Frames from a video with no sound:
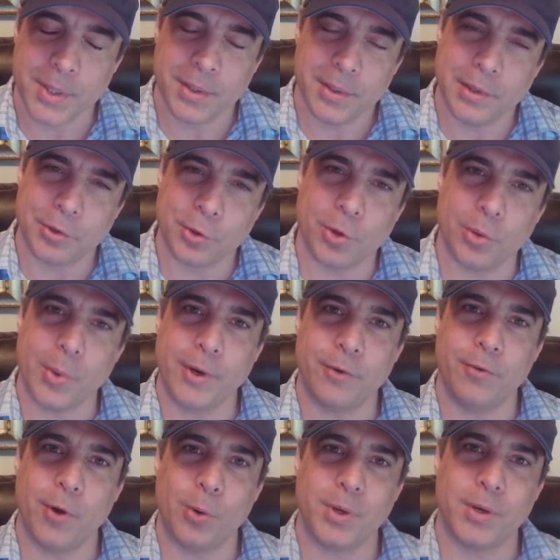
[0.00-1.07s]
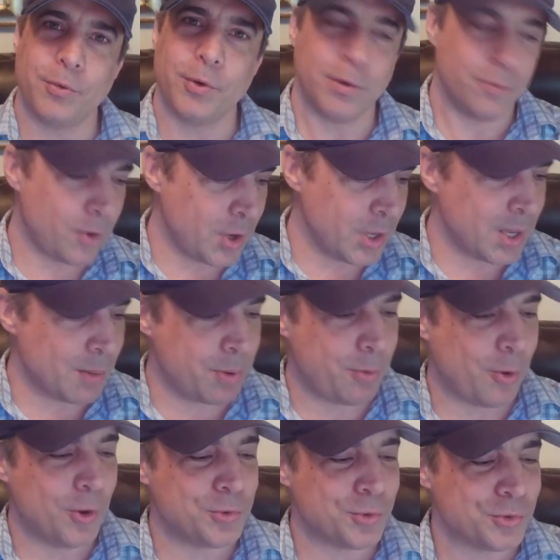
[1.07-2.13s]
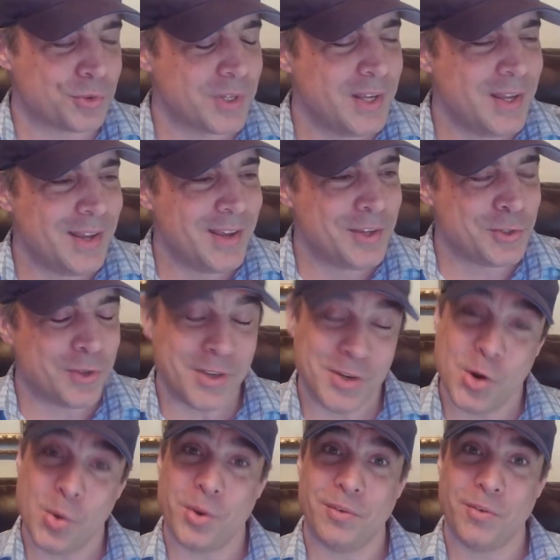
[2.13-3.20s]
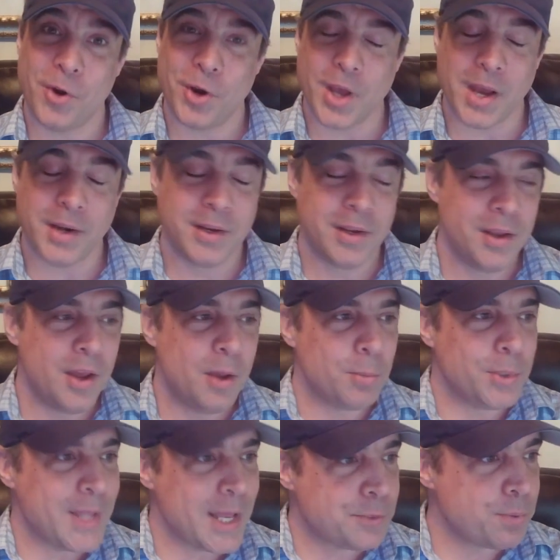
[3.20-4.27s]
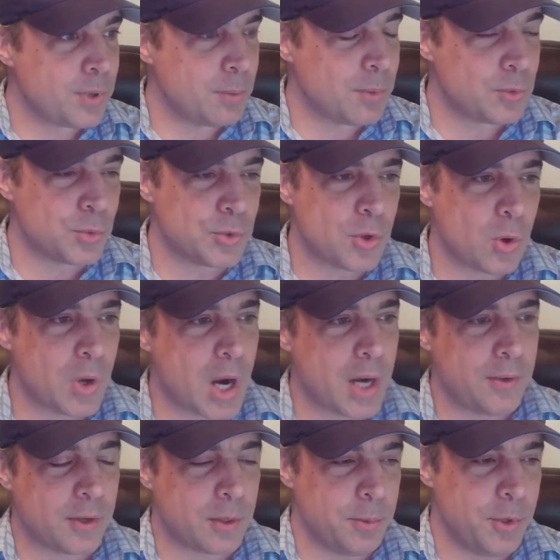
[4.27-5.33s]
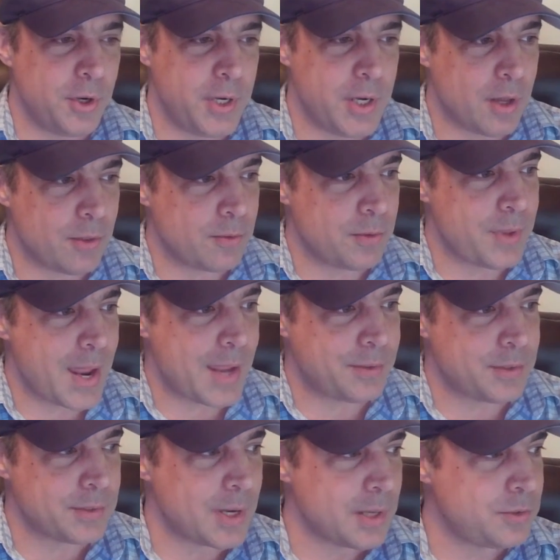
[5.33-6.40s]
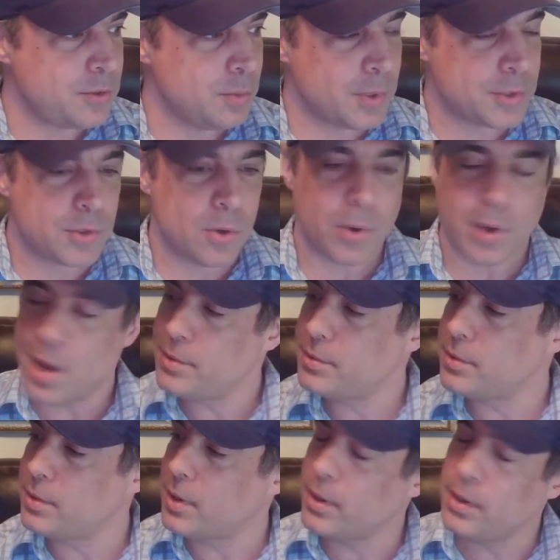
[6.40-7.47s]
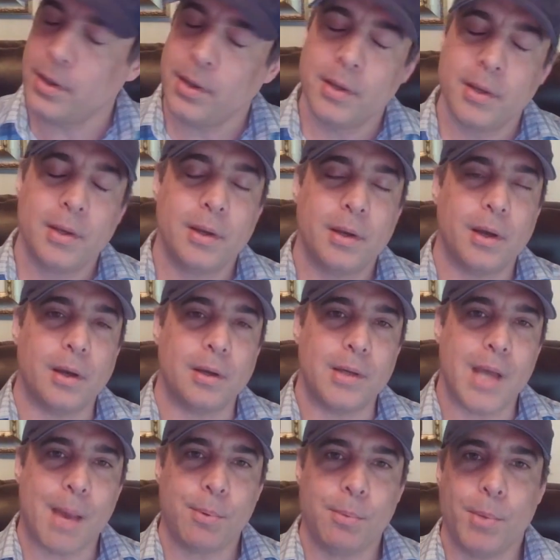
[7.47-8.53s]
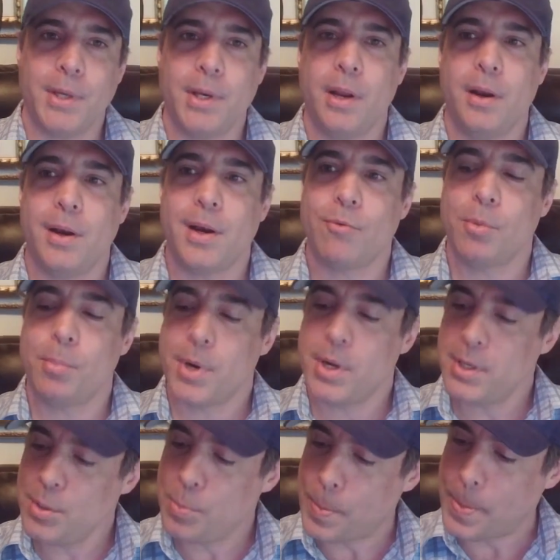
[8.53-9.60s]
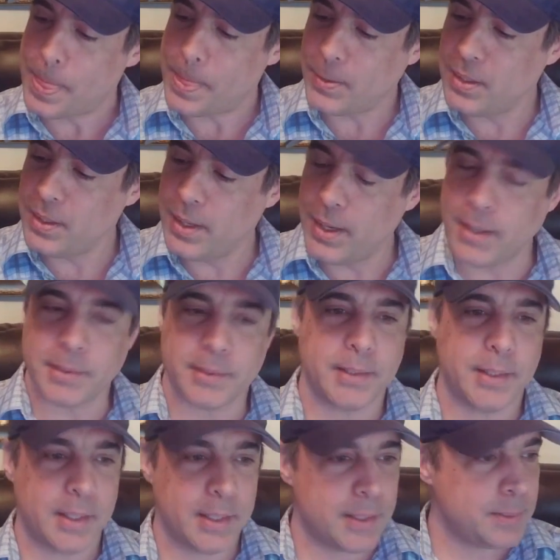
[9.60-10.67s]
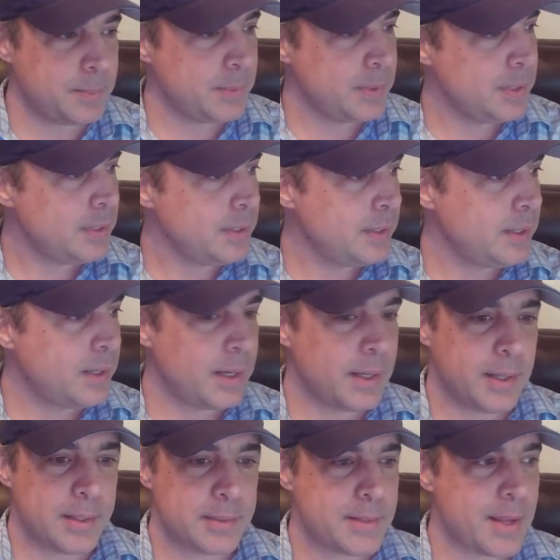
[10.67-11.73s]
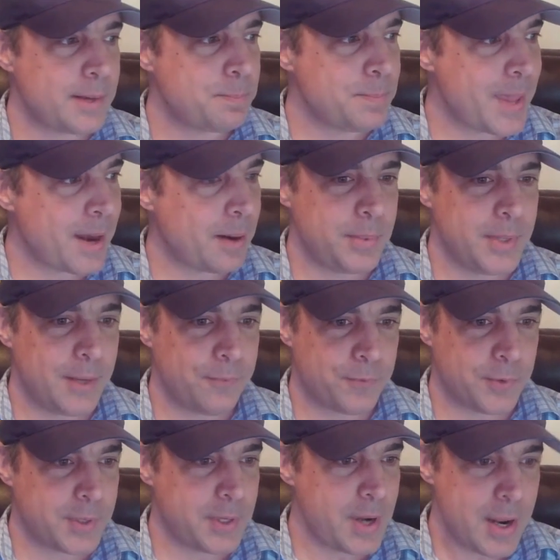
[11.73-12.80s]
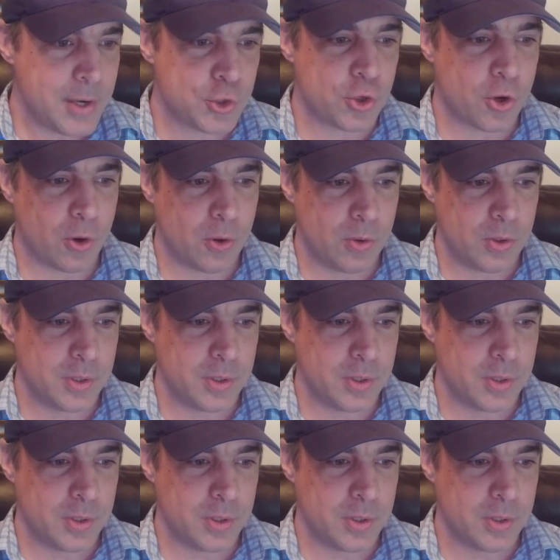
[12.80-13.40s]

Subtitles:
a good way to vote if you're voting on proposals, so that you know what you're voting on. But that's pretty much what's going on in the community. Other than that, there's not too much going on today. Happy Monday to everybody, and I guess that'll be it for today's show.